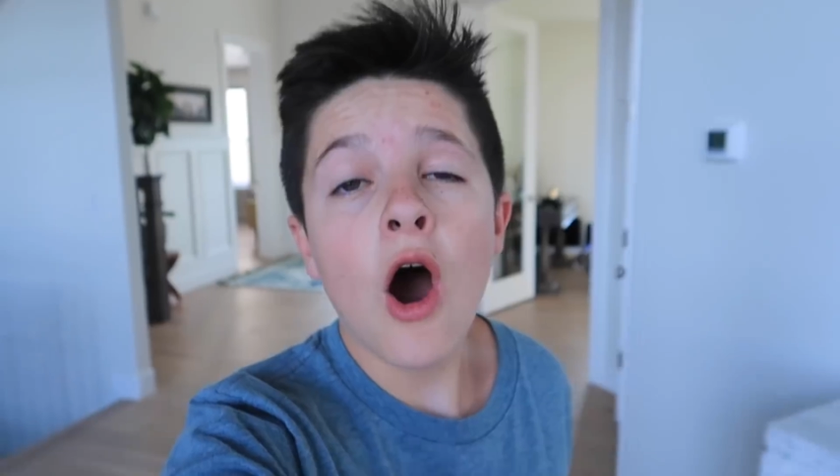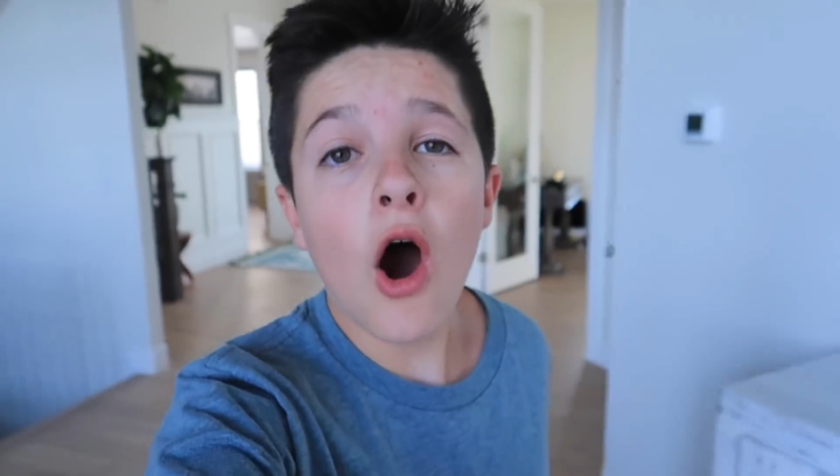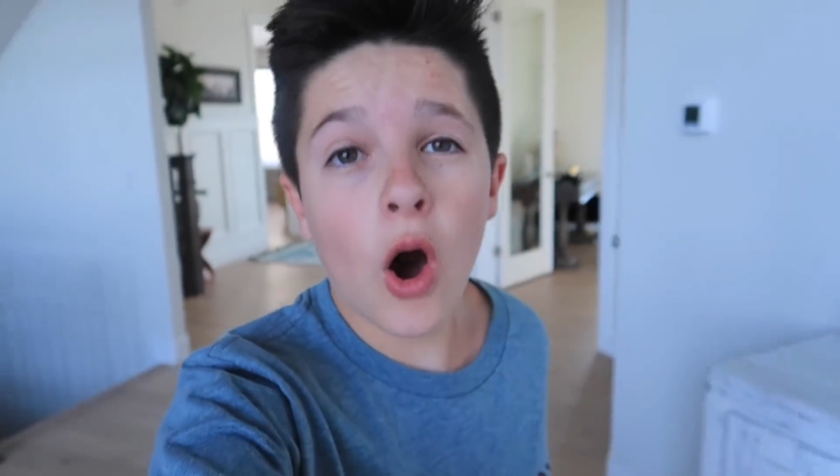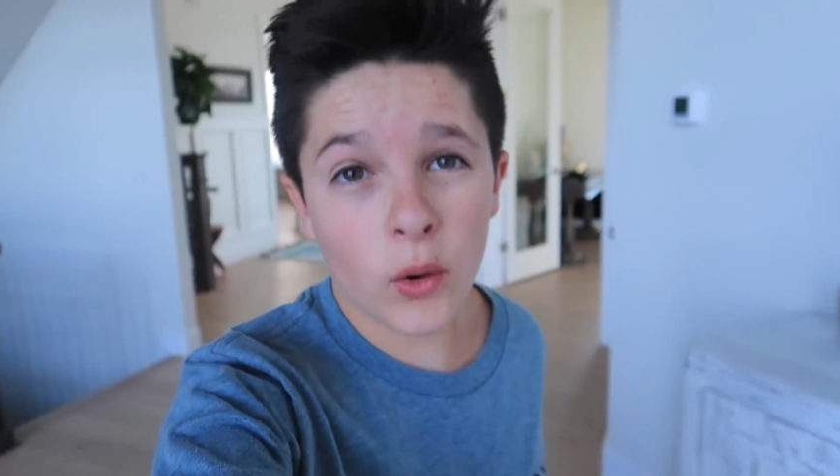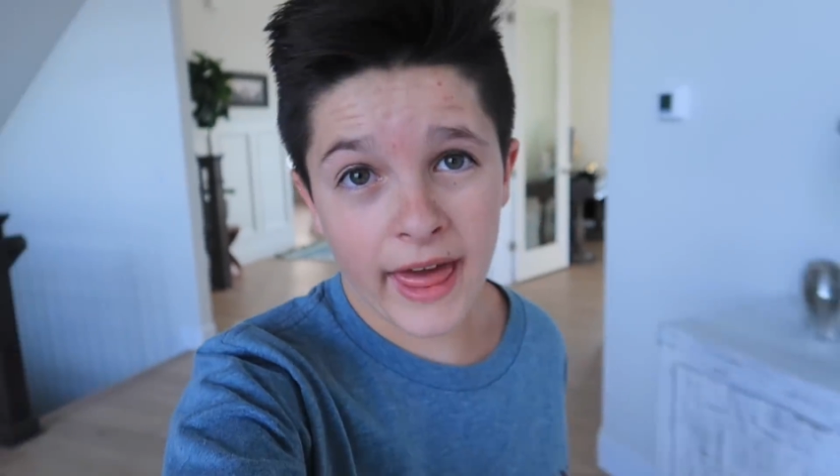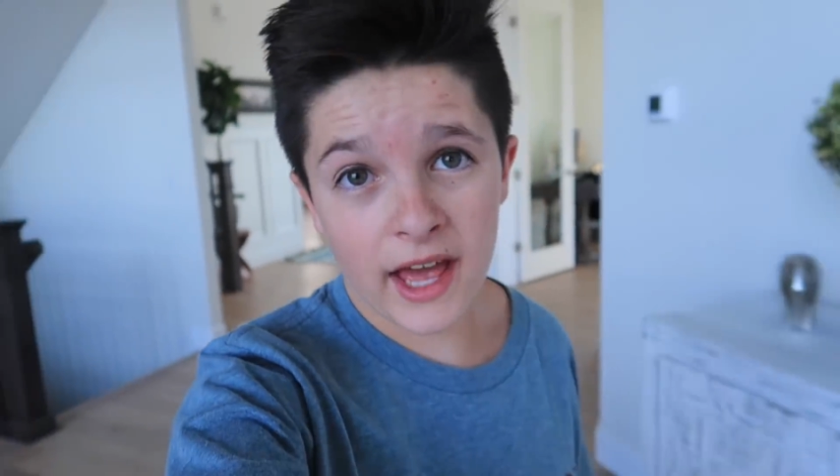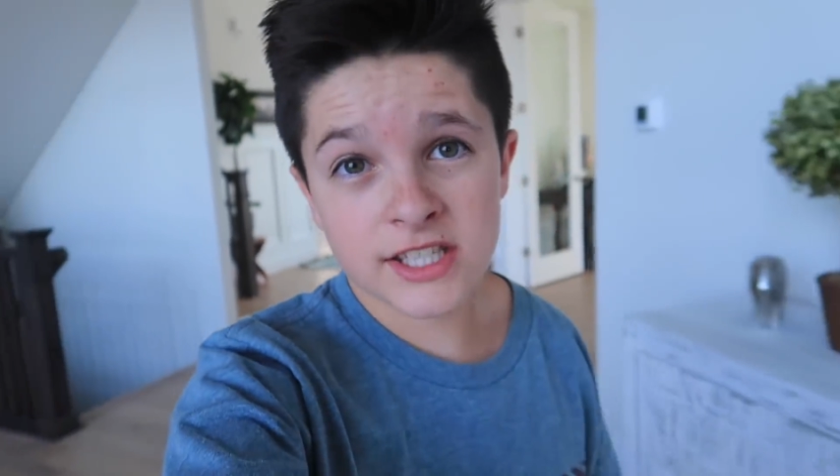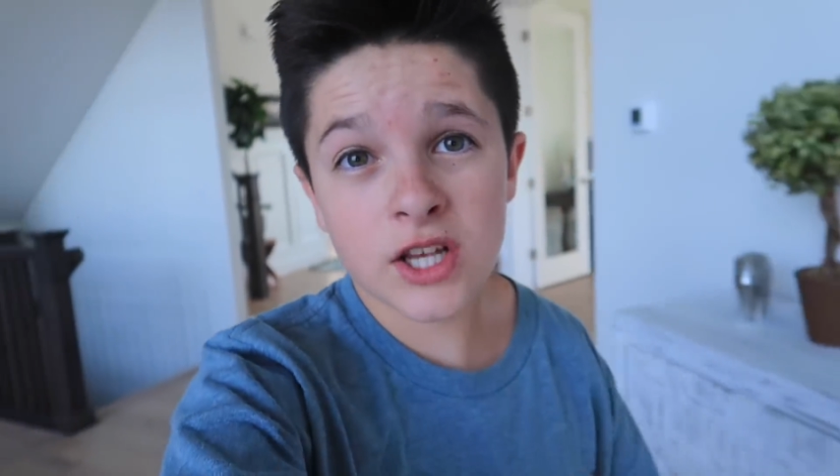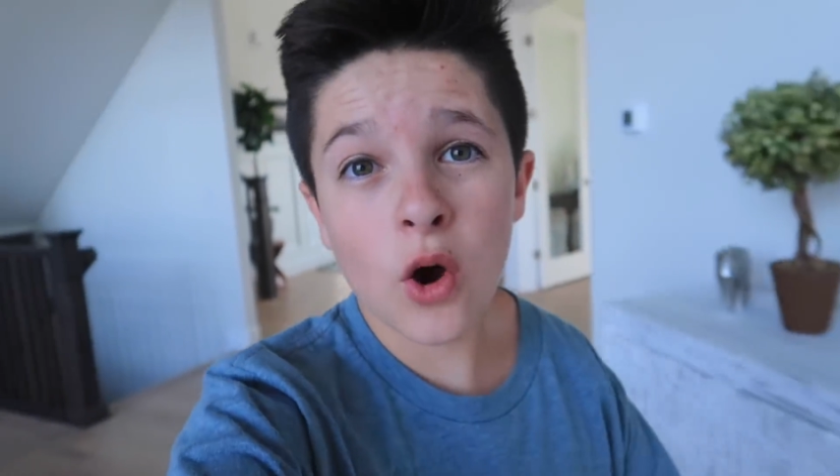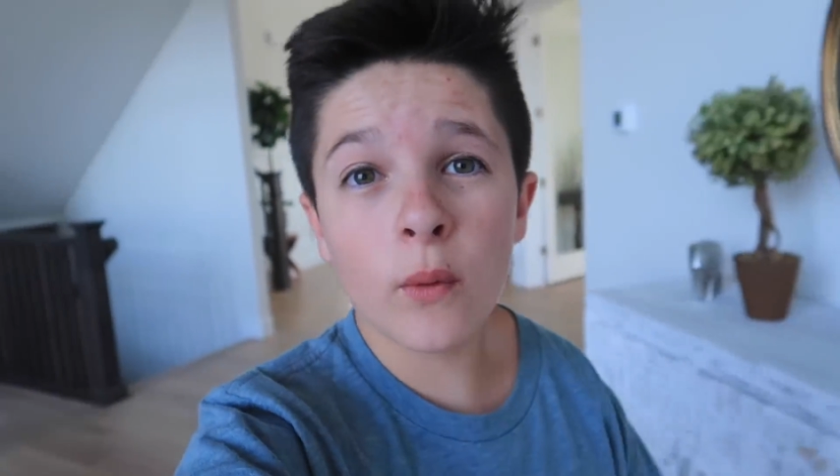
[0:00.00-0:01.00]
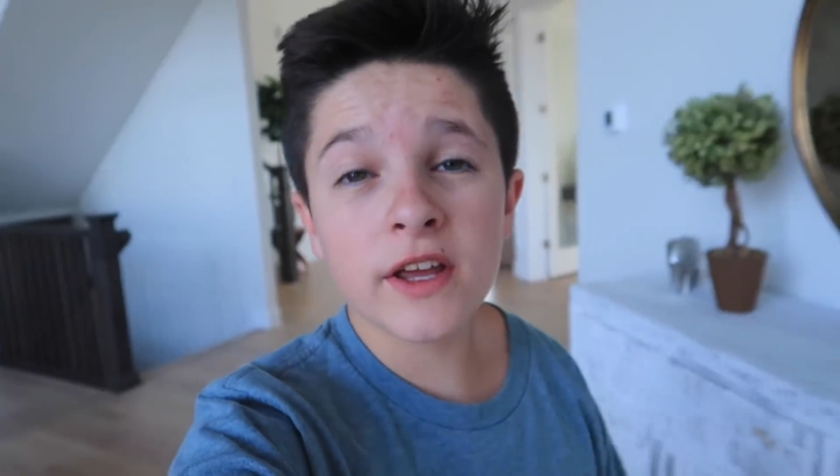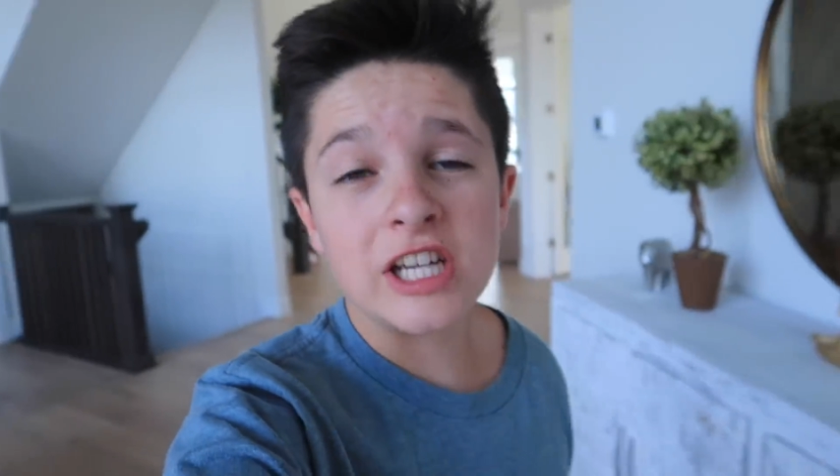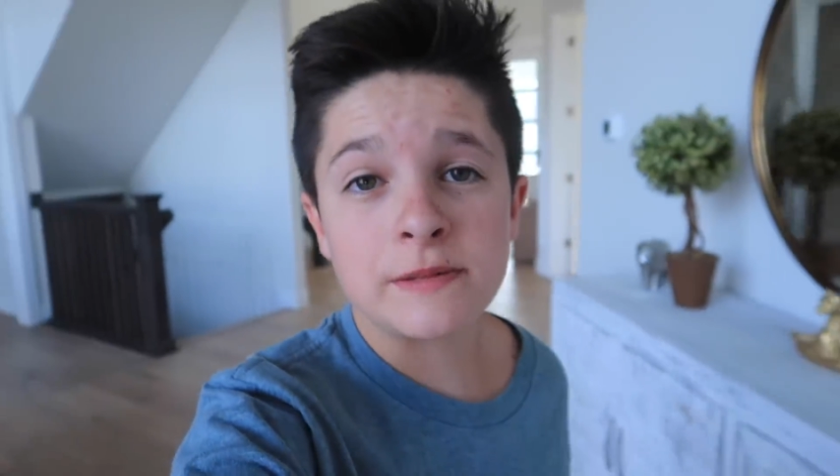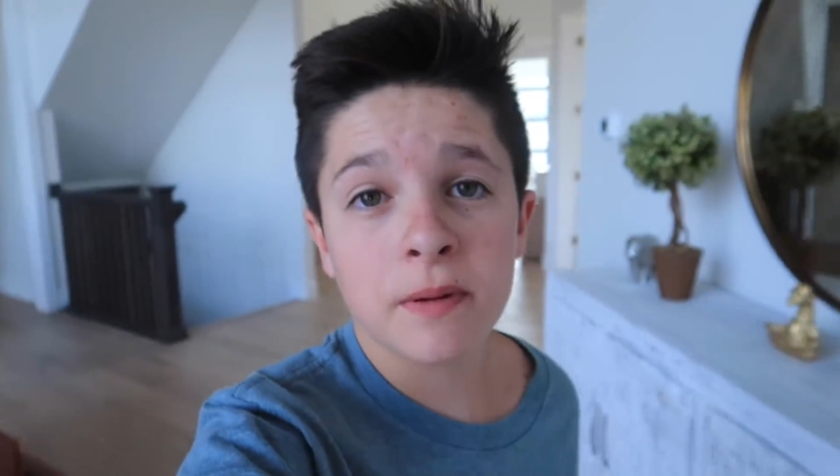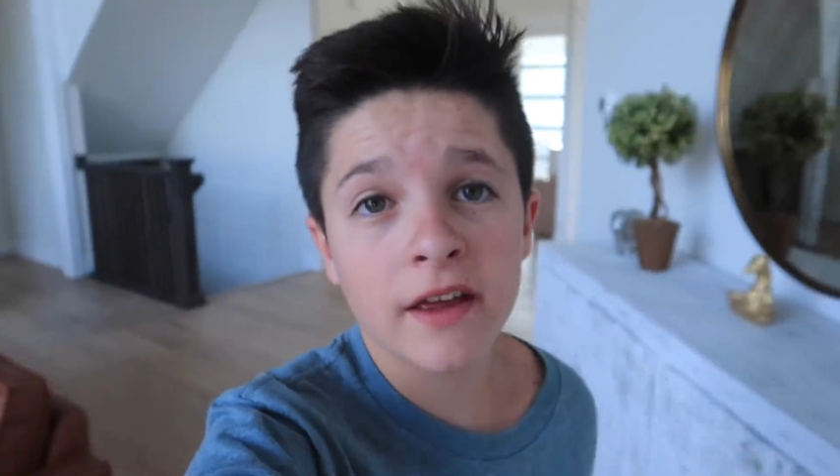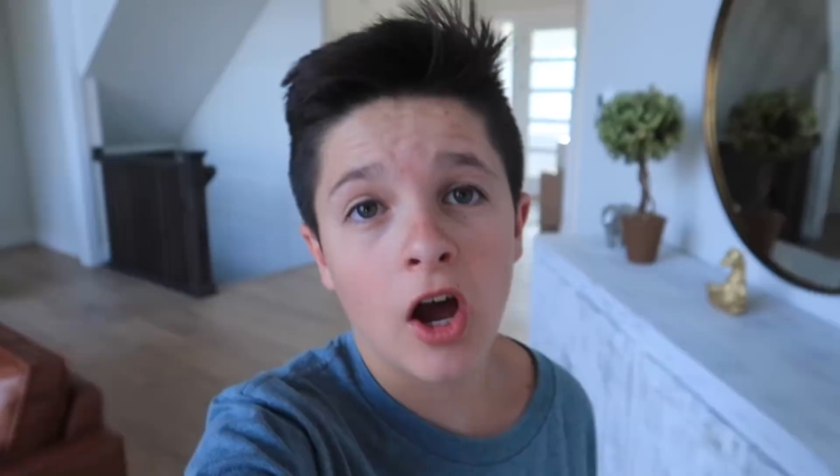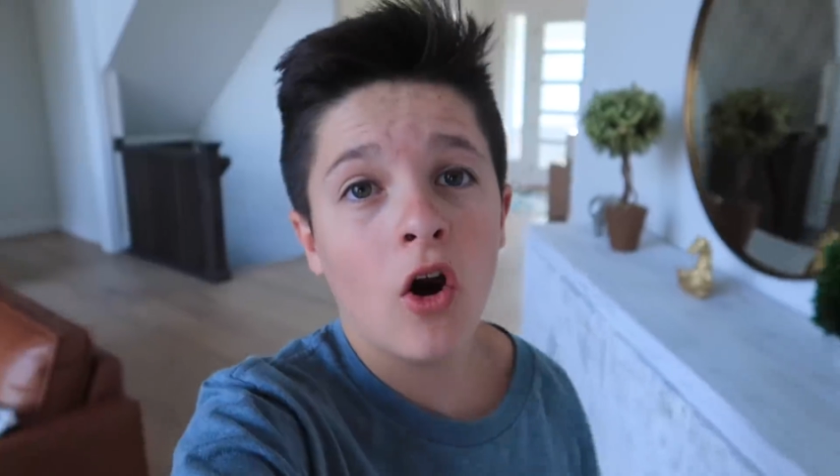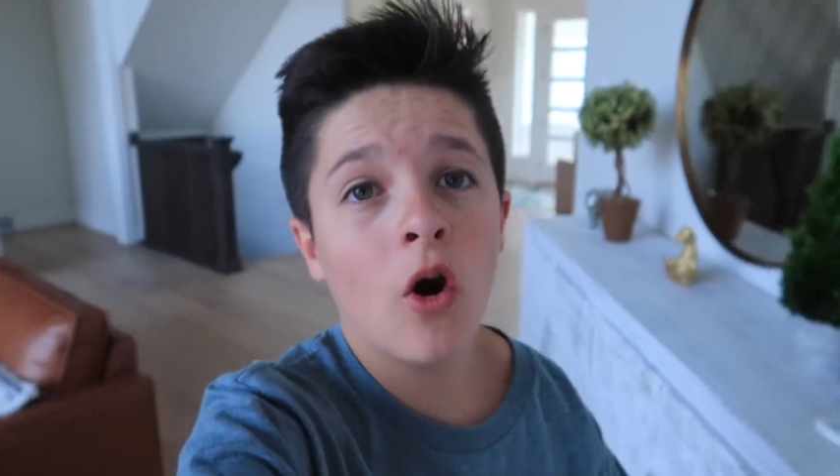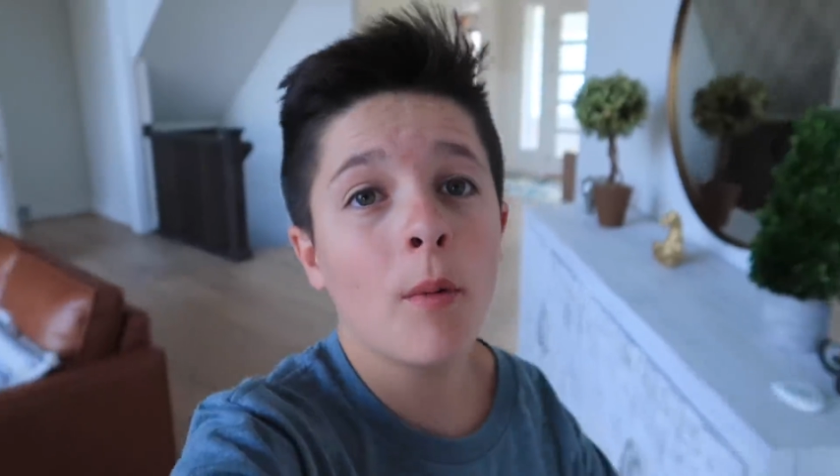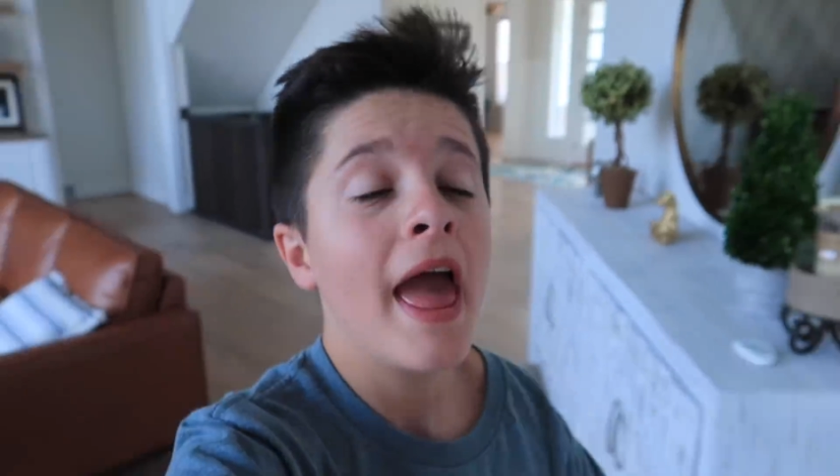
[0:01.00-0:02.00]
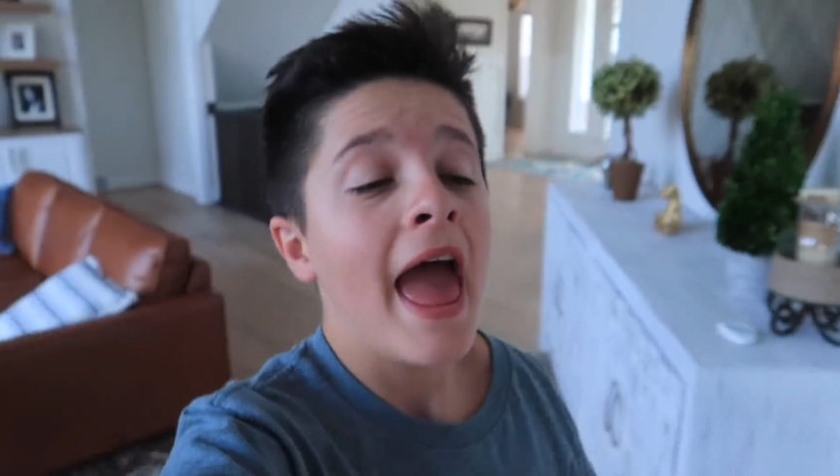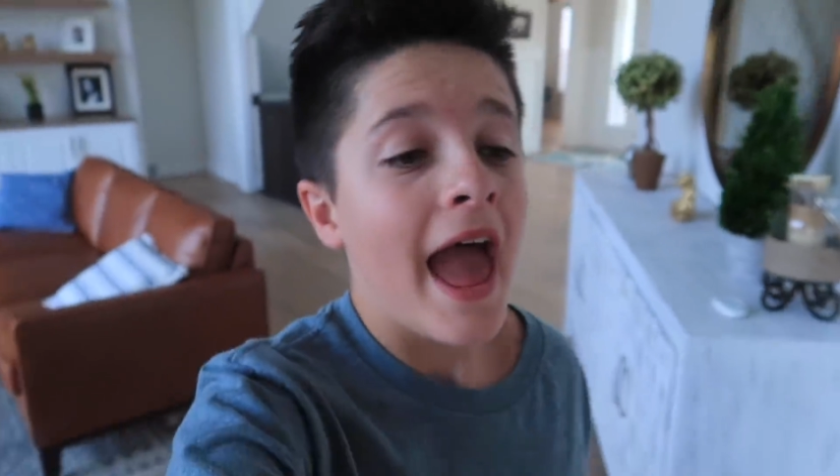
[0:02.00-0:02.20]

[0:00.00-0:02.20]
good. Okay, so we just really got home